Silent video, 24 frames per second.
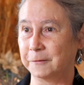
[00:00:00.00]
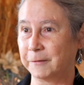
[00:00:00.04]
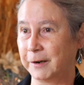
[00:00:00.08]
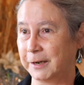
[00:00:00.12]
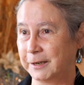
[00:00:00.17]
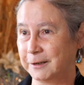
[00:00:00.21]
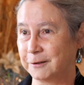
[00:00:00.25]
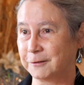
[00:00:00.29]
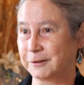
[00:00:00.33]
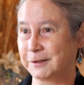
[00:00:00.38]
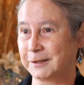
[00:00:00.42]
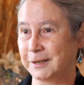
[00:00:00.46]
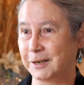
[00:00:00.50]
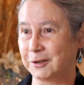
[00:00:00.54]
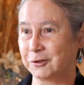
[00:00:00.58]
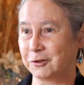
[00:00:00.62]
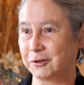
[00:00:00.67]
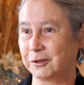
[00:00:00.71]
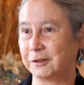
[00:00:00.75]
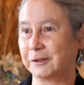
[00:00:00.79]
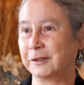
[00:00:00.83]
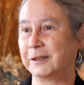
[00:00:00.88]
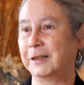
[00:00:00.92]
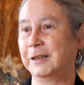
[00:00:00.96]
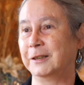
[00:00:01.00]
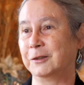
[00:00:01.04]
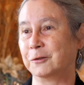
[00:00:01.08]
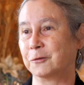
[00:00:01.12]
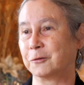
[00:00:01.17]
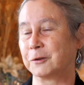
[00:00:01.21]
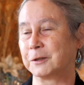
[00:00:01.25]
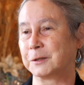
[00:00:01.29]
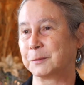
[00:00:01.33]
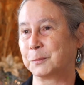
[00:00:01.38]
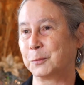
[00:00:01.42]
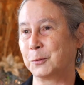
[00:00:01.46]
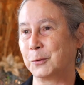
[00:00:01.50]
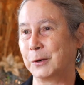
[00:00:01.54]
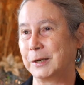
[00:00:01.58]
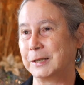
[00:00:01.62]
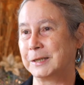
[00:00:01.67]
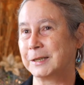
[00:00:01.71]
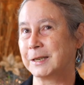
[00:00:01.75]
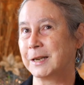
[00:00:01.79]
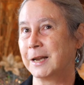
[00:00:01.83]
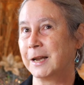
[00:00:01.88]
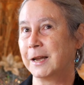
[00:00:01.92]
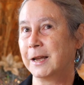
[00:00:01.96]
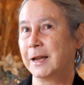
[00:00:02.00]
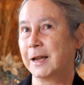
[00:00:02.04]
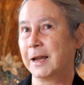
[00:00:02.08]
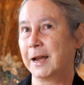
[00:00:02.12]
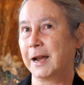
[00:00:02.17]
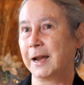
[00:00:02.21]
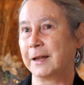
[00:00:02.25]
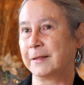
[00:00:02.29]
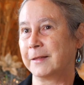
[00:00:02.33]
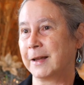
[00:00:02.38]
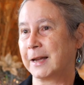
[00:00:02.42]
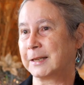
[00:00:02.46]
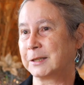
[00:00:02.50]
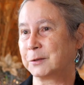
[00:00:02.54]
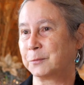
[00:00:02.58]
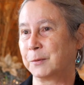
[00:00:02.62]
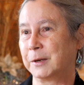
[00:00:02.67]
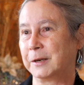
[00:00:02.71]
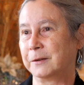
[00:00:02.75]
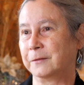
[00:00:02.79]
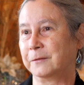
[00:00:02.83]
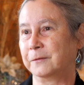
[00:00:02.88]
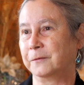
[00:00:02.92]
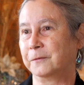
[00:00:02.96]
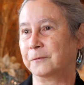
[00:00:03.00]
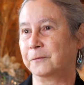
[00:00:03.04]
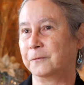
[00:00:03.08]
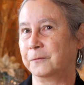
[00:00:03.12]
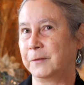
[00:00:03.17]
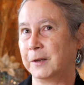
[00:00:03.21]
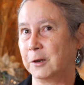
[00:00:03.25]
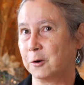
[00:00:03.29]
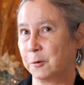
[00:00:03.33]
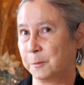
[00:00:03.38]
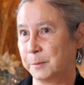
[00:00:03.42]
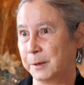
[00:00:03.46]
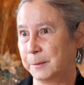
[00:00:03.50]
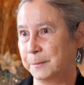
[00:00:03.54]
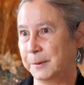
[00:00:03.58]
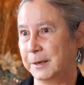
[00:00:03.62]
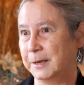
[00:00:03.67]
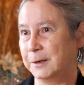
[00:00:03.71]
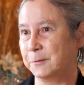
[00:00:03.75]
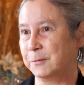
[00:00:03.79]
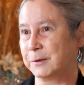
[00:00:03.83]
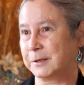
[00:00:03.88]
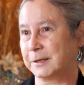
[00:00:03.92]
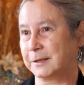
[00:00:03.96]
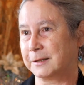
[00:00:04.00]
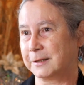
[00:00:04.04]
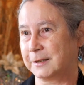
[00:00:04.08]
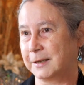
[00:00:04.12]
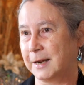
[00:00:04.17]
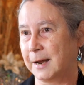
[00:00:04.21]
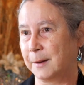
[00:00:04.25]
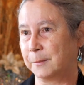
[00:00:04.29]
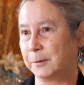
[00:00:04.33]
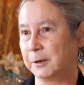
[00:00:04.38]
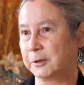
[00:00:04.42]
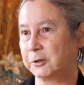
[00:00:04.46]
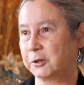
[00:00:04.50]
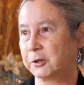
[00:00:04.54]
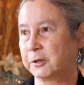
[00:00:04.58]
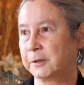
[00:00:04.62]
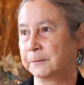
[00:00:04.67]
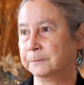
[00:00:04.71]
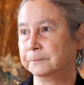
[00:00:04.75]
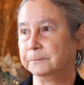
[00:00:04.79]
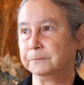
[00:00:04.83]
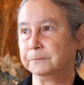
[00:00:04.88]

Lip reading: radio station in Norris Point. And that's when VOBB was established.